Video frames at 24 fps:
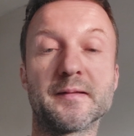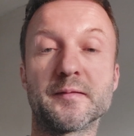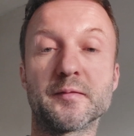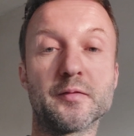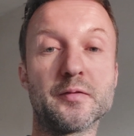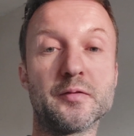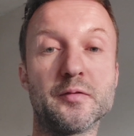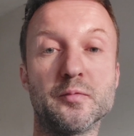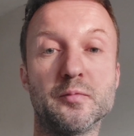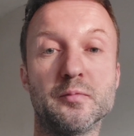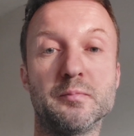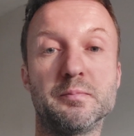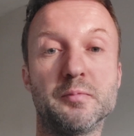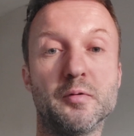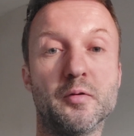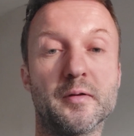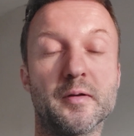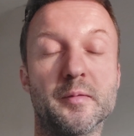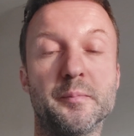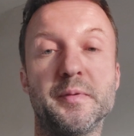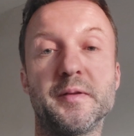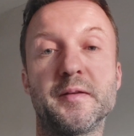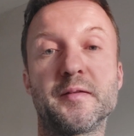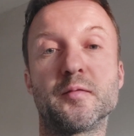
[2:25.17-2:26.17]
so you're going
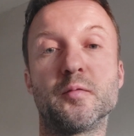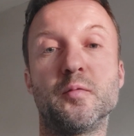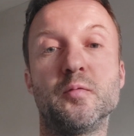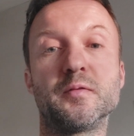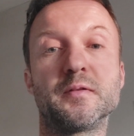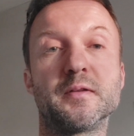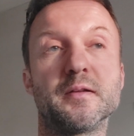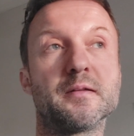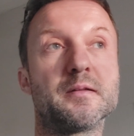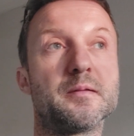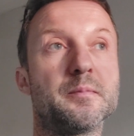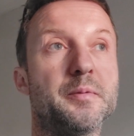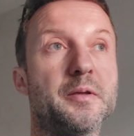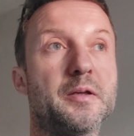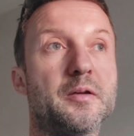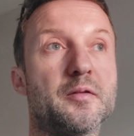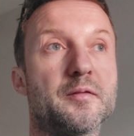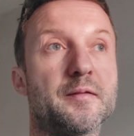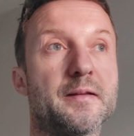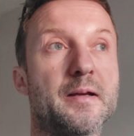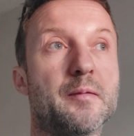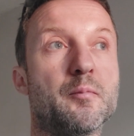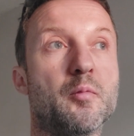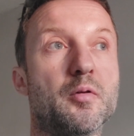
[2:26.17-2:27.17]
to be sorted,
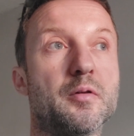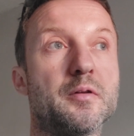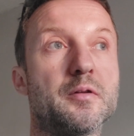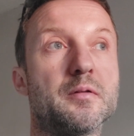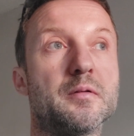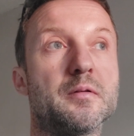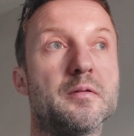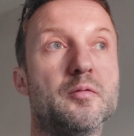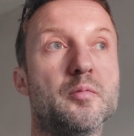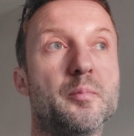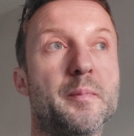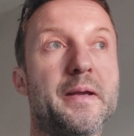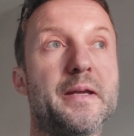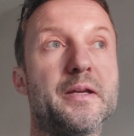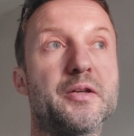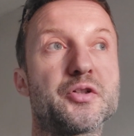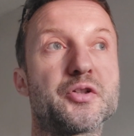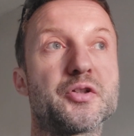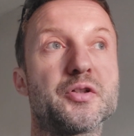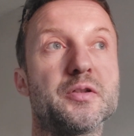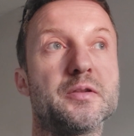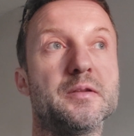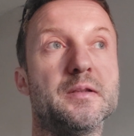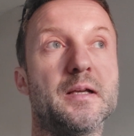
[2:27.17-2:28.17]
because they want to make
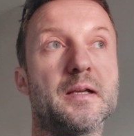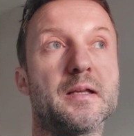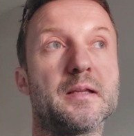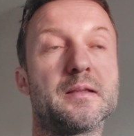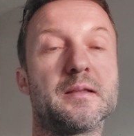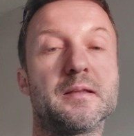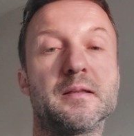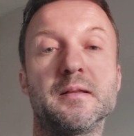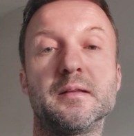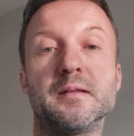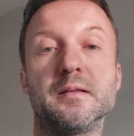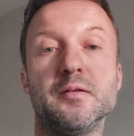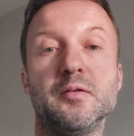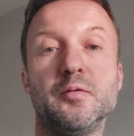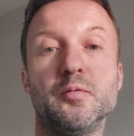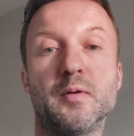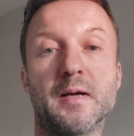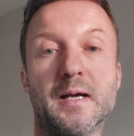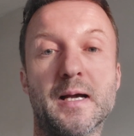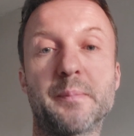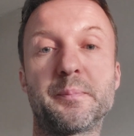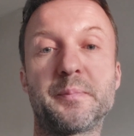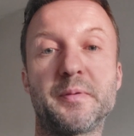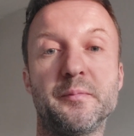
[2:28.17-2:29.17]
sure that you're
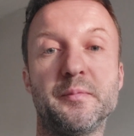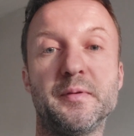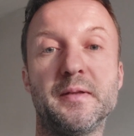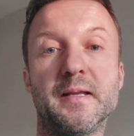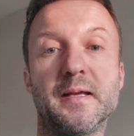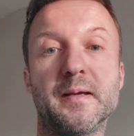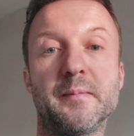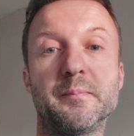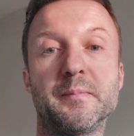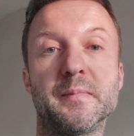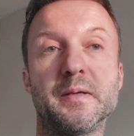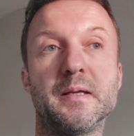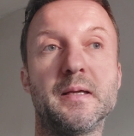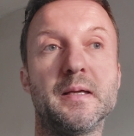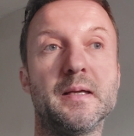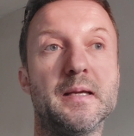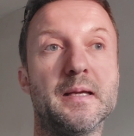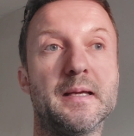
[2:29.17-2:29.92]
happy with them,